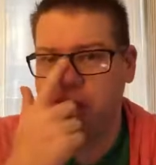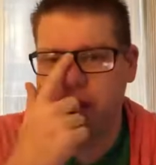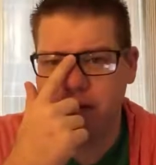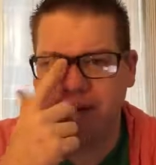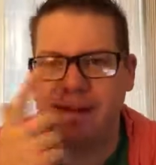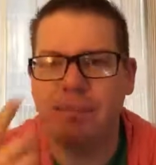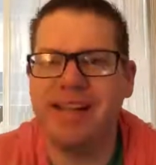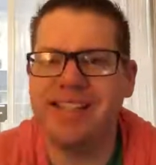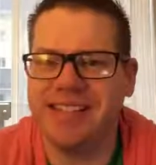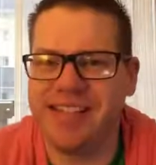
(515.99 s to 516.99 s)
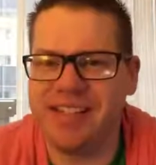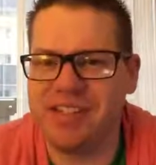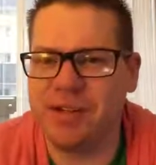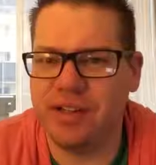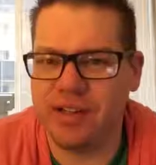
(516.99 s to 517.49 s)
But there's a lot of basic
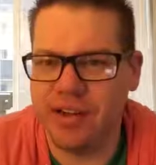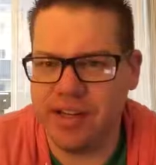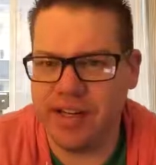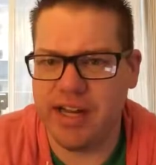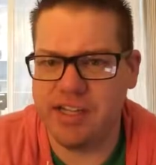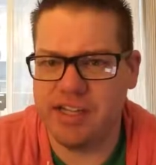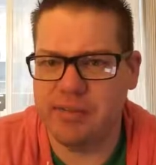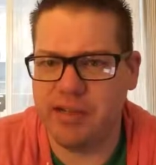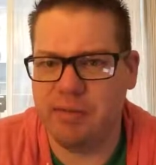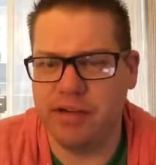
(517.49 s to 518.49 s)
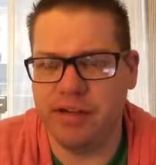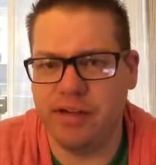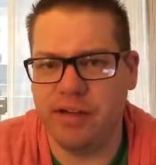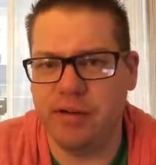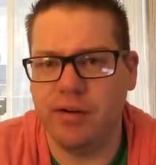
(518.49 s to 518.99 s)
things you can learn in DHCP with
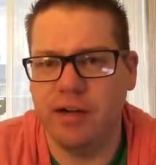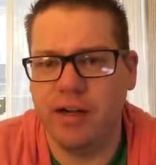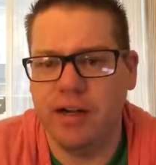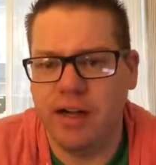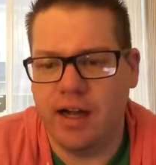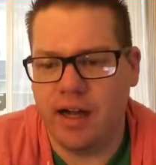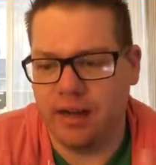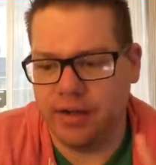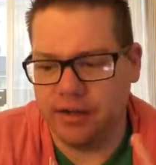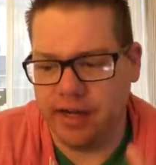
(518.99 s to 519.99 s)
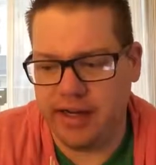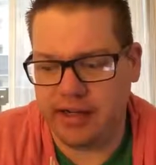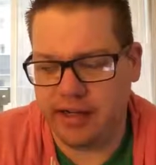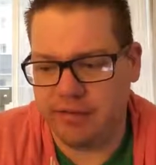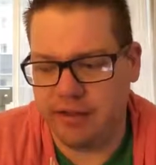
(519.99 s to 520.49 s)

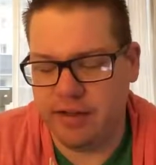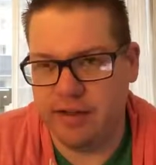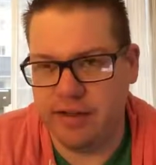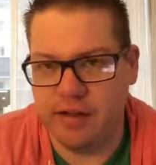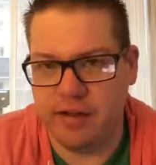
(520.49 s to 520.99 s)
creating different